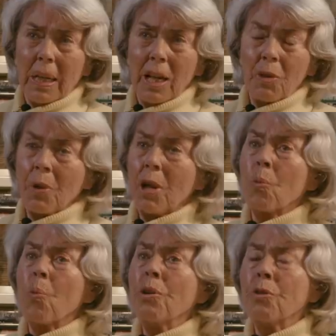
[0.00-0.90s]
and we had
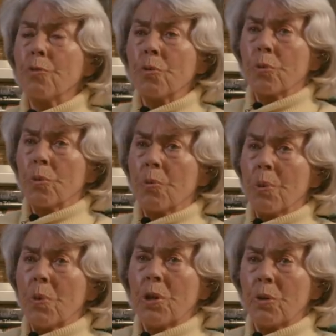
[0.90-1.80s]
wonderful
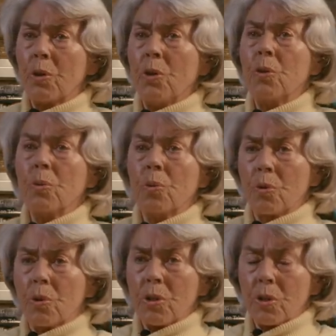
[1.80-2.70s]
women, you know,
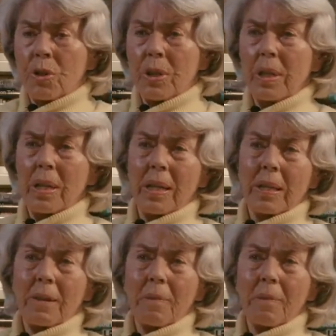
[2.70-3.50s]
who just did that.